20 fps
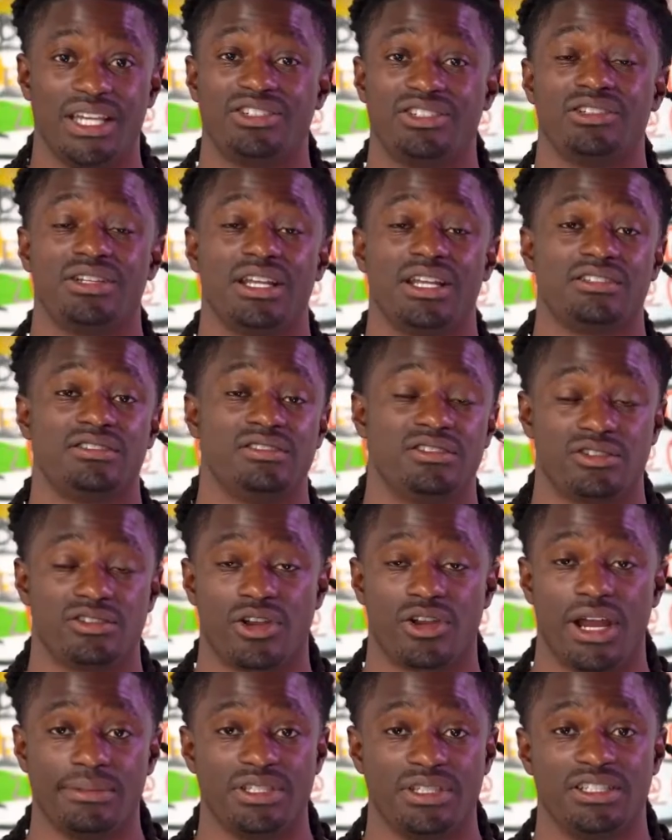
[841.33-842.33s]
And make sure that you
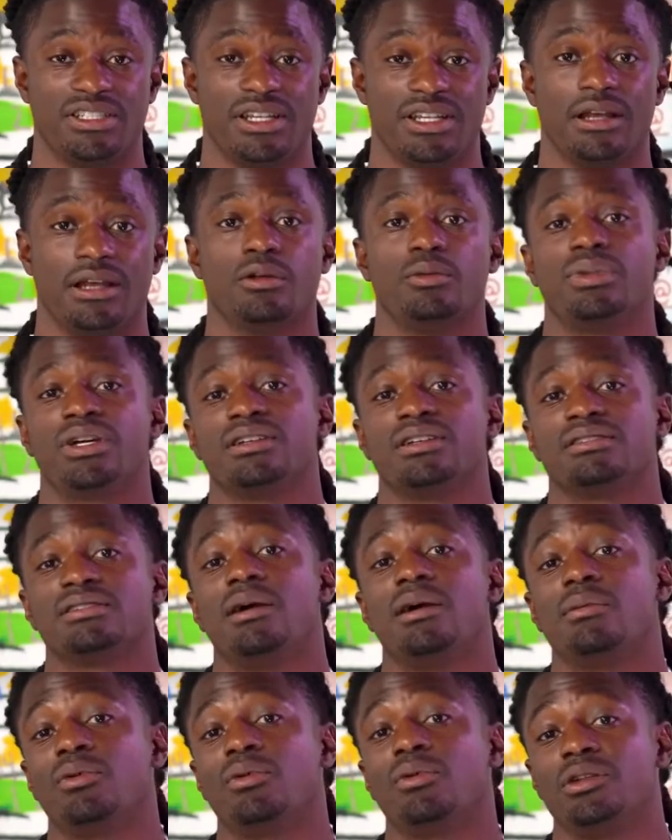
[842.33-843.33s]
subscribe to the channel because
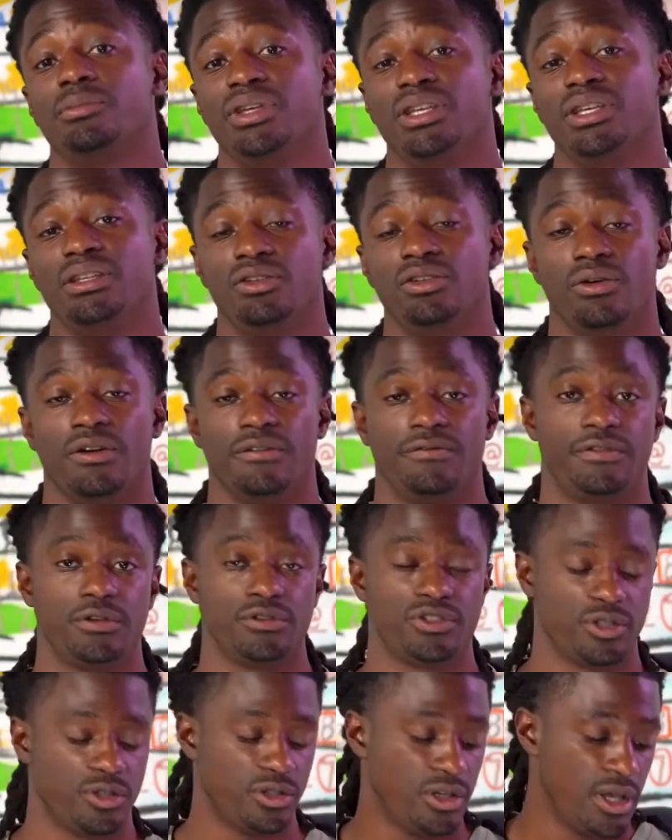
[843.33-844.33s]
I'm going to be doing
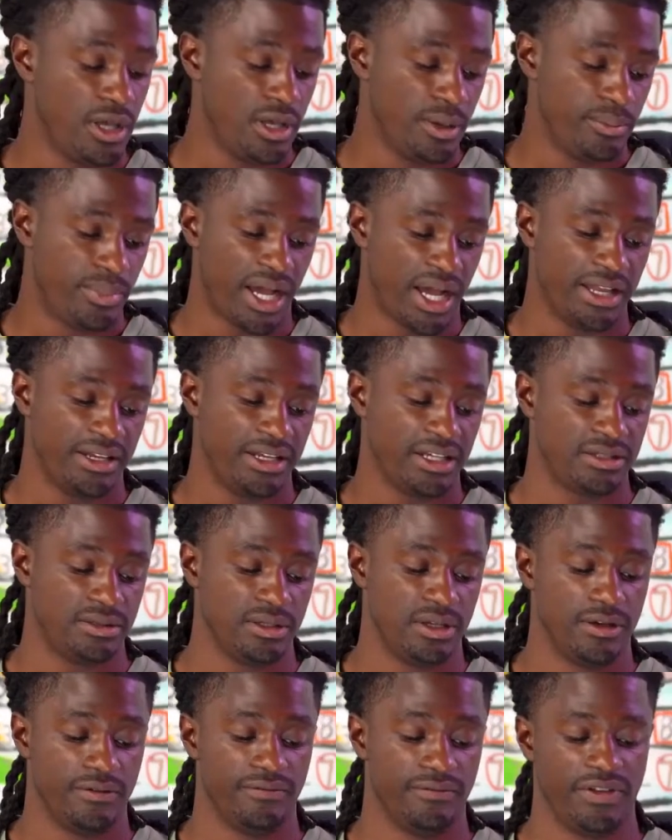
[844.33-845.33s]
future
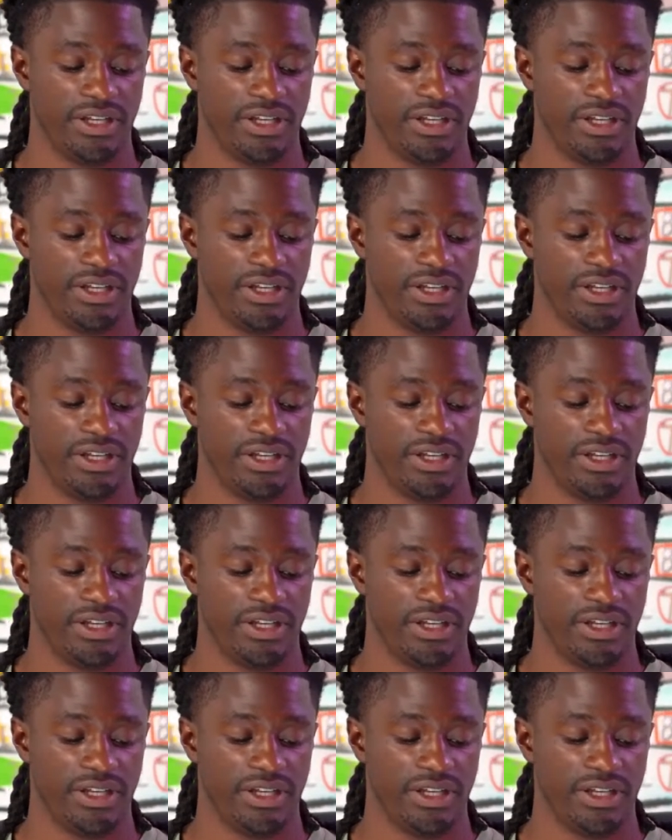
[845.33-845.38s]
Pionex